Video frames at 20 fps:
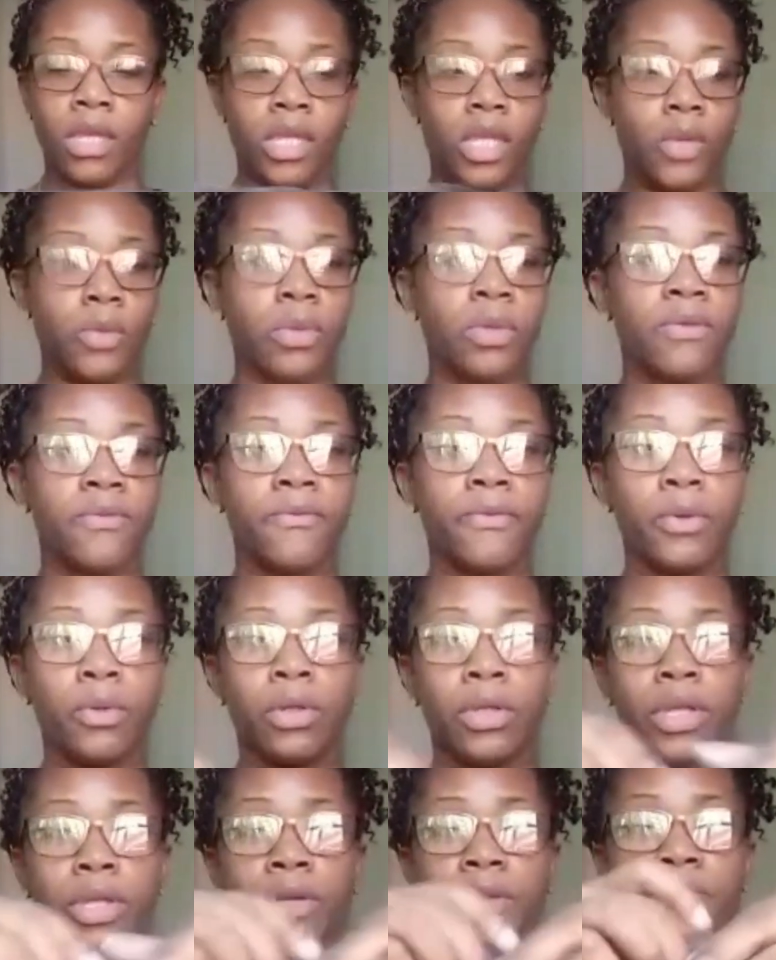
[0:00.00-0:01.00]
you will
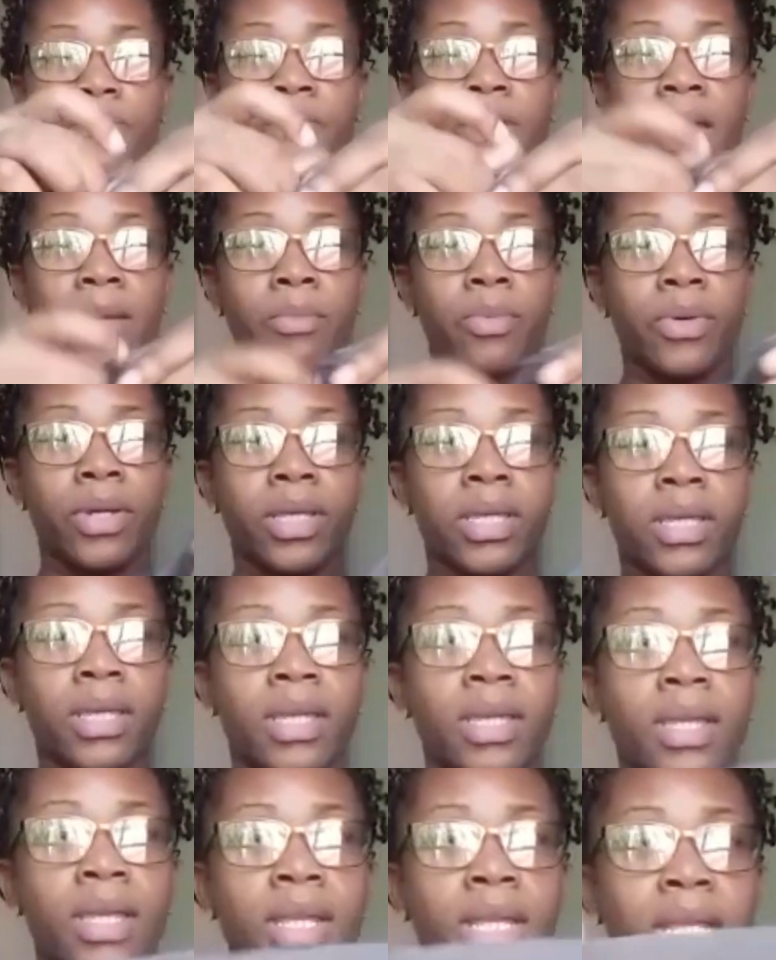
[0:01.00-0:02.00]
fold your fabric
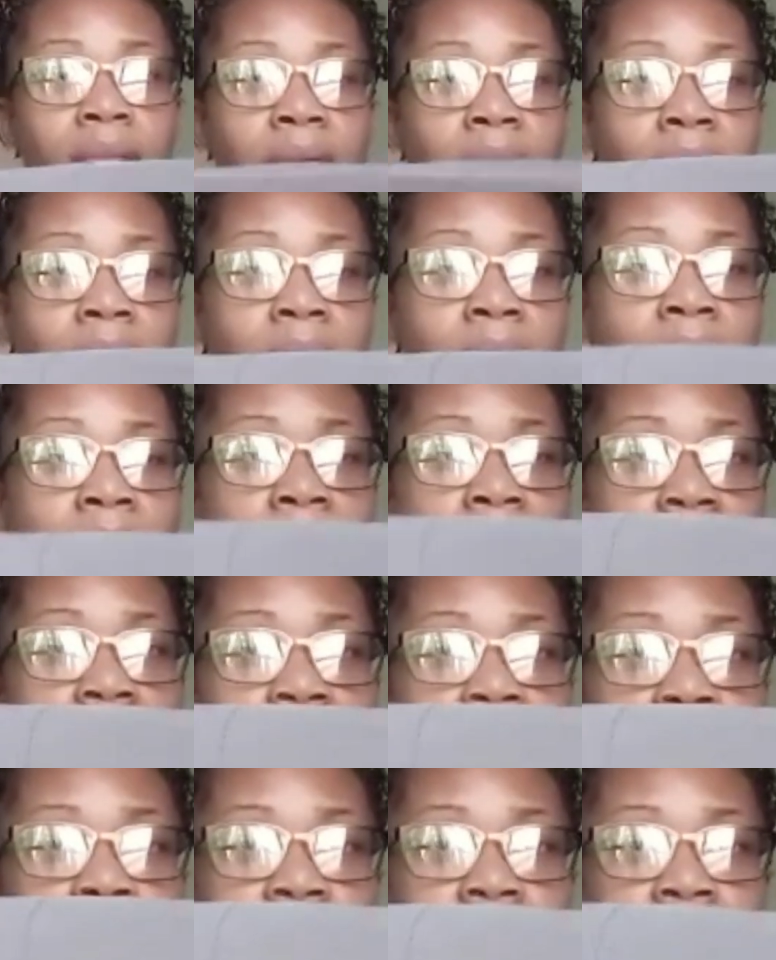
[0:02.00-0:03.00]
in
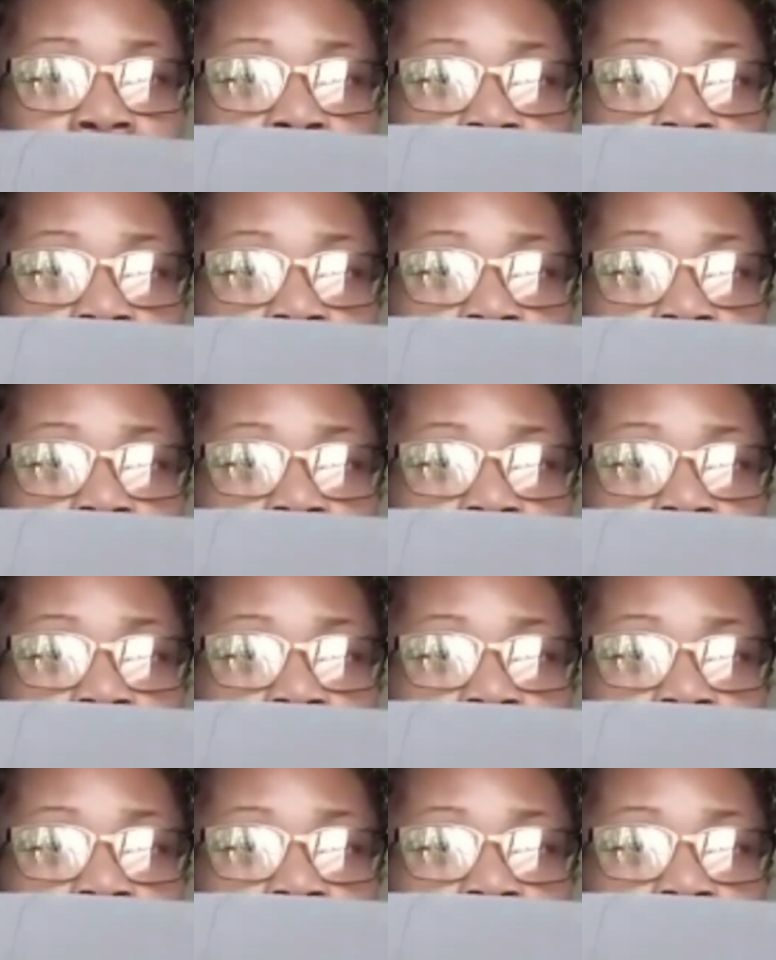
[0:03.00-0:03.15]
half